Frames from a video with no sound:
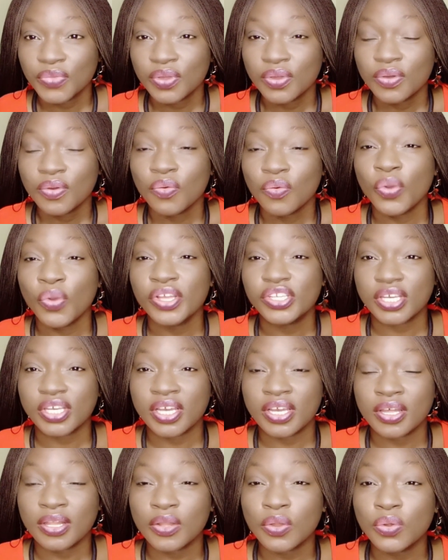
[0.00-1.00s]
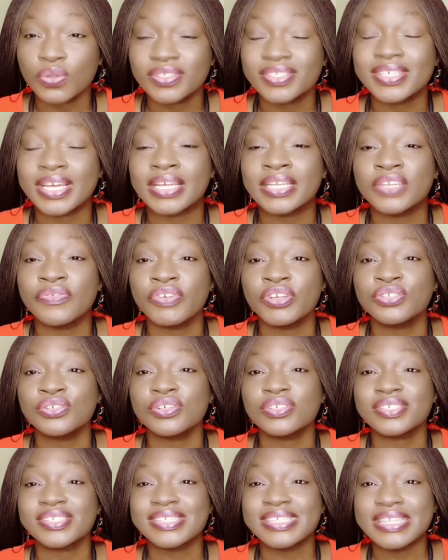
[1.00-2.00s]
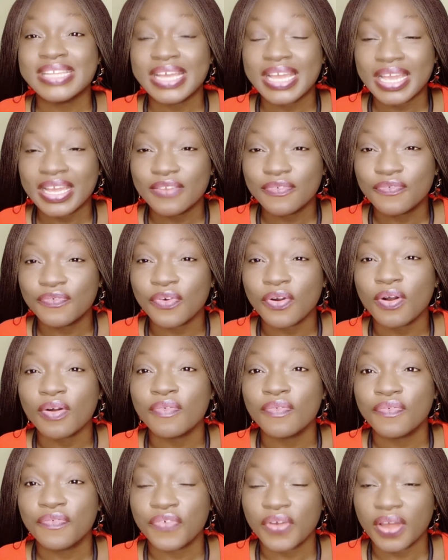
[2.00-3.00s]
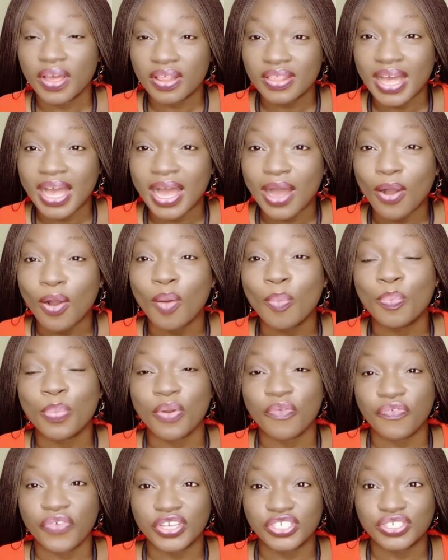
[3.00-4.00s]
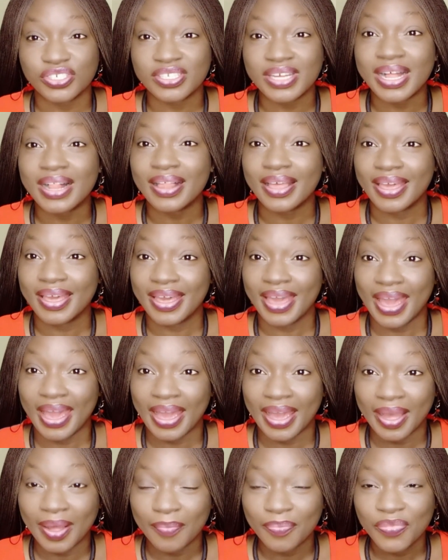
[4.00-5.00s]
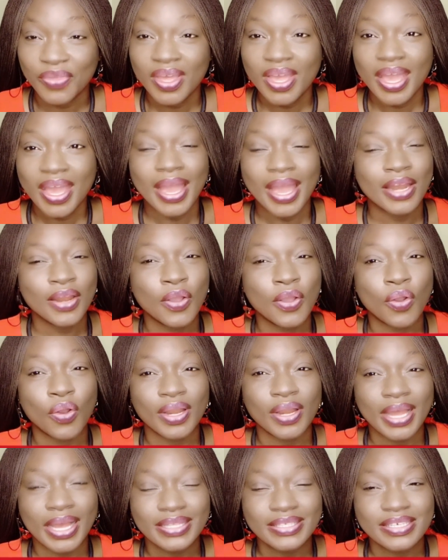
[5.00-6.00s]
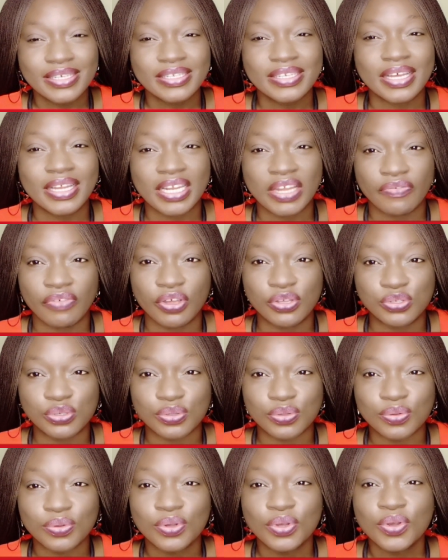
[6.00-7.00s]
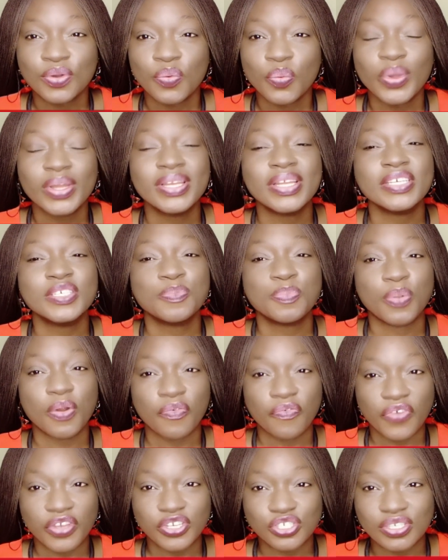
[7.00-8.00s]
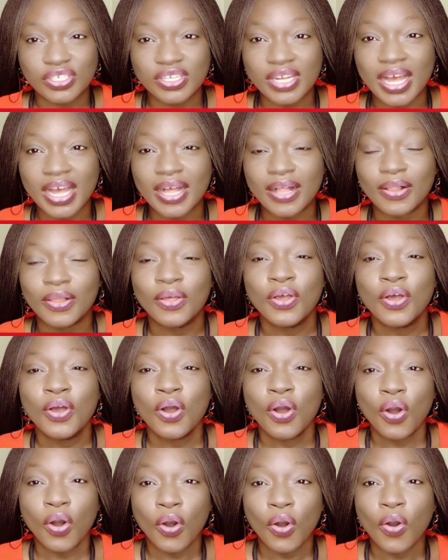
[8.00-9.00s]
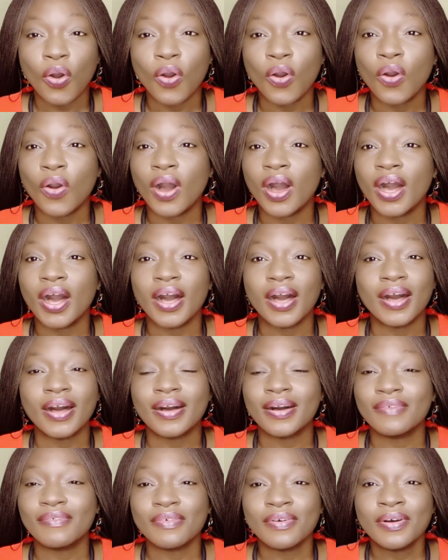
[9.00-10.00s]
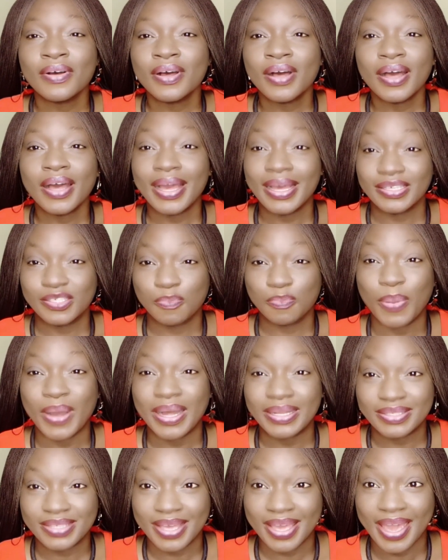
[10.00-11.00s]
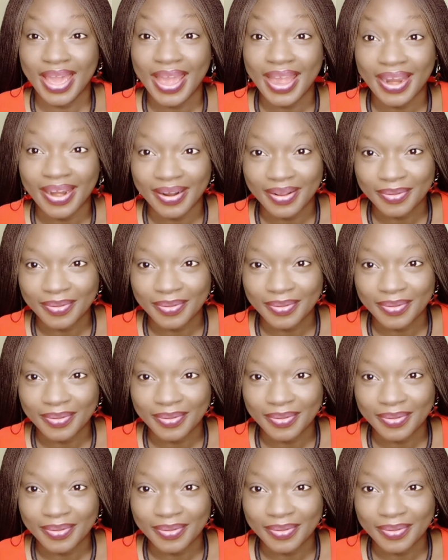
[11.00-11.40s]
which includes the individual's need for further or professional care and connecting the individual with this professional or expert care.